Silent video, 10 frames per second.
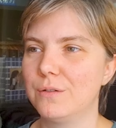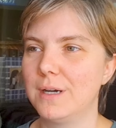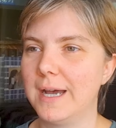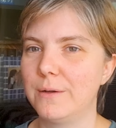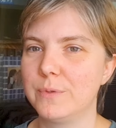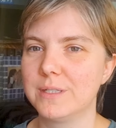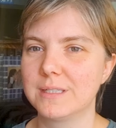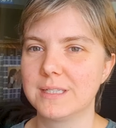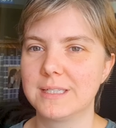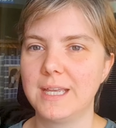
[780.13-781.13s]
I
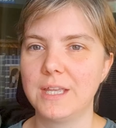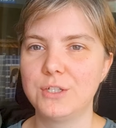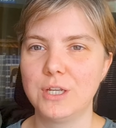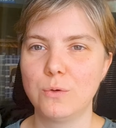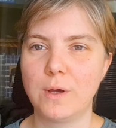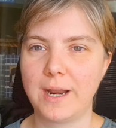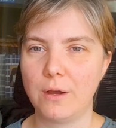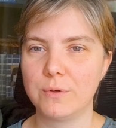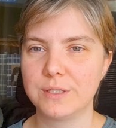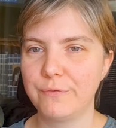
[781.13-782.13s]
was sketching what I
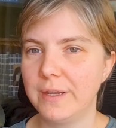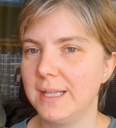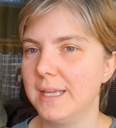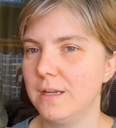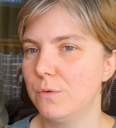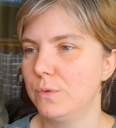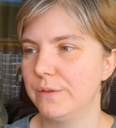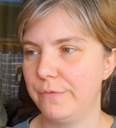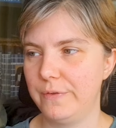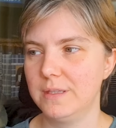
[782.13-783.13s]
was feeling would
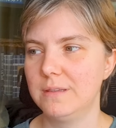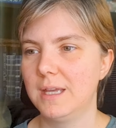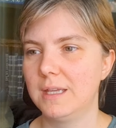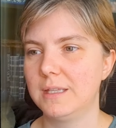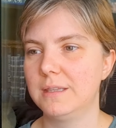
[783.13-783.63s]
fit